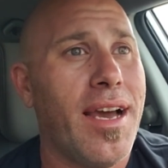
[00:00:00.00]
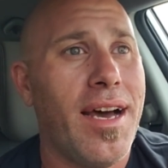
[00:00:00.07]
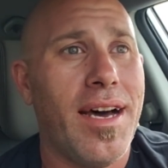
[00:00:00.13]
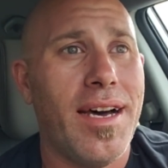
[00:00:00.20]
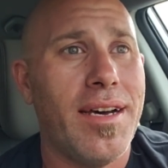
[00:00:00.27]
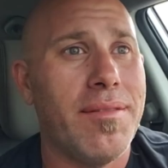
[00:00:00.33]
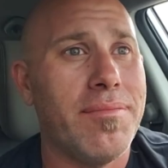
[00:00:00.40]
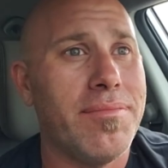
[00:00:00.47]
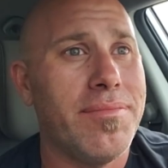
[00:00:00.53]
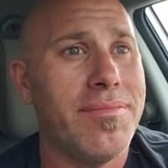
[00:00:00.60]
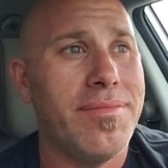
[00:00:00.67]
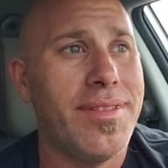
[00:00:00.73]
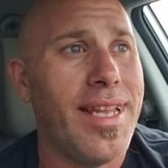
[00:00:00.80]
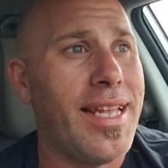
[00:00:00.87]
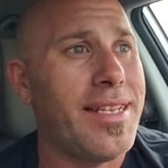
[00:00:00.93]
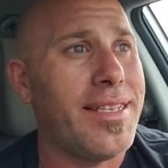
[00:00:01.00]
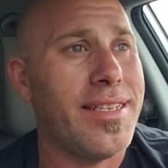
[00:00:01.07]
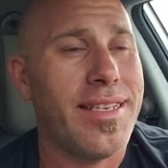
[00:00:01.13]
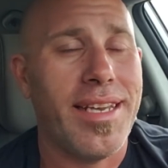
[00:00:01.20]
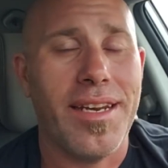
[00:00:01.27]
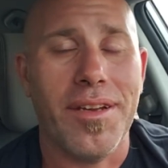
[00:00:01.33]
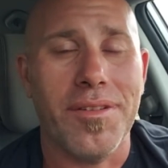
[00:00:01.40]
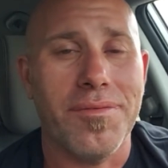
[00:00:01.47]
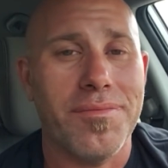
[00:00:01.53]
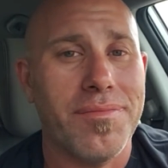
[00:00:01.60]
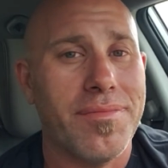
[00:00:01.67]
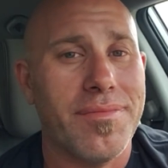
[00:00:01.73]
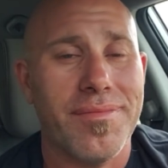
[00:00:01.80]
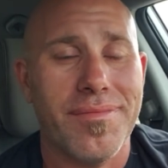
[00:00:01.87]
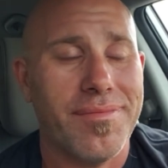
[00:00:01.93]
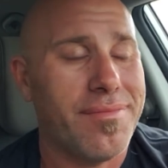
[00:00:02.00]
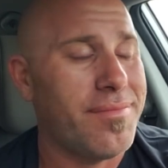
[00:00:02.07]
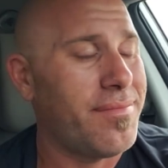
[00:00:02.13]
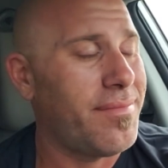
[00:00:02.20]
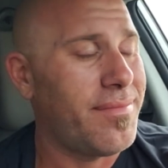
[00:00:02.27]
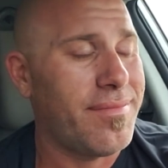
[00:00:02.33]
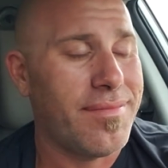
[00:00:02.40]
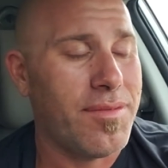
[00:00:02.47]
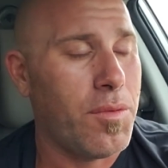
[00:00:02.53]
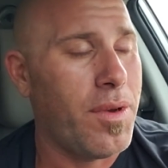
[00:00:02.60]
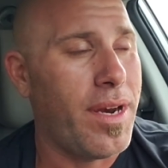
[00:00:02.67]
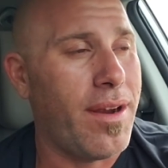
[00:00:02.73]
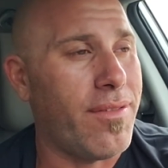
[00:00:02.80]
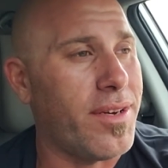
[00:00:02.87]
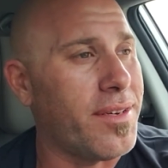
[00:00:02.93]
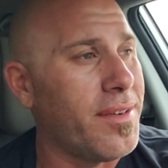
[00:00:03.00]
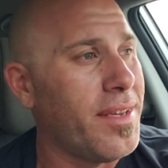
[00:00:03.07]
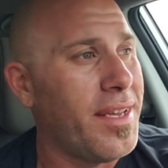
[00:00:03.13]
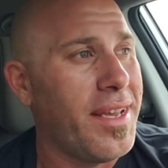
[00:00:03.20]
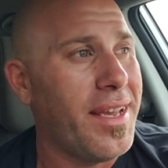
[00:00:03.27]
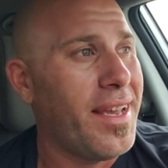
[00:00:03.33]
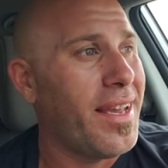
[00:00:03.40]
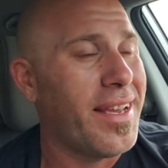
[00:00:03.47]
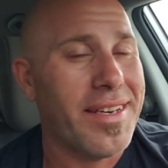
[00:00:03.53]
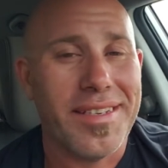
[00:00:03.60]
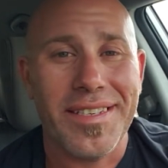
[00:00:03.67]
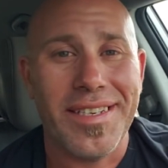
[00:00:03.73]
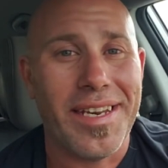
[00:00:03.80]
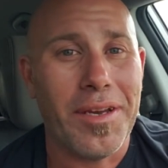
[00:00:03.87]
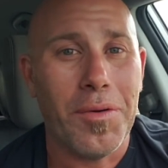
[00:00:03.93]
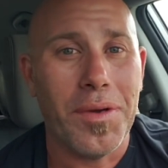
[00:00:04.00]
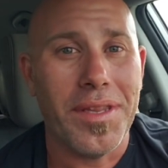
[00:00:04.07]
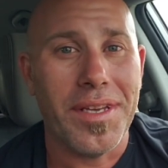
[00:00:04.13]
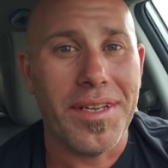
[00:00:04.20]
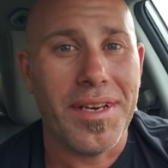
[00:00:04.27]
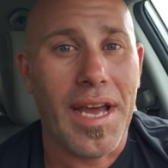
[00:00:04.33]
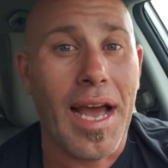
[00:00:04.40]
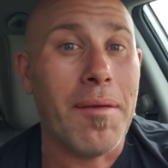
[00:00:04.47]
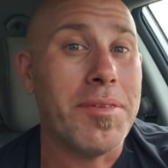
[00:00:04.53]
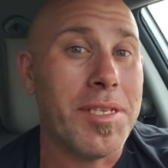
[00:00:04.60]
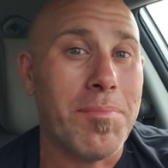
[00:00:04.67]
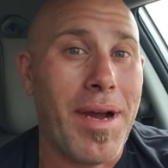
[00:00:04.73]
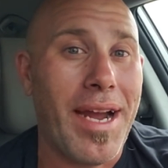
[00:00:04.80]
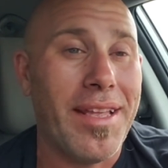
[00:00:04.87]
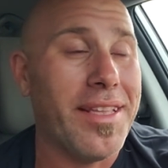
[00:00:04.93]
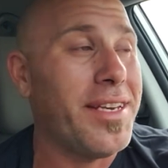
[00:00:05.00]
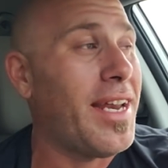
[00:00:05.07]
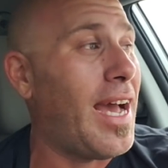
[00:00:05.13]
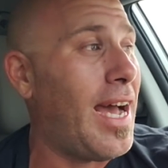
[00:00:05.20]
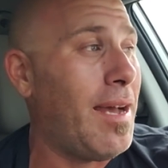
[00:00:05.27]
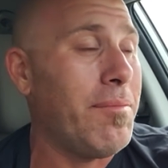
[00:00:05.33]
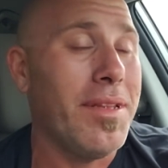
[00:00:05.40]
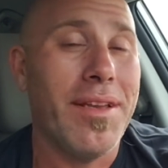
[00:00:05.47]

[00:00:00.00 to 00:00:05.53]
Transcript: Um, let, you know, whatever, deal with it. I'm smiling. I'm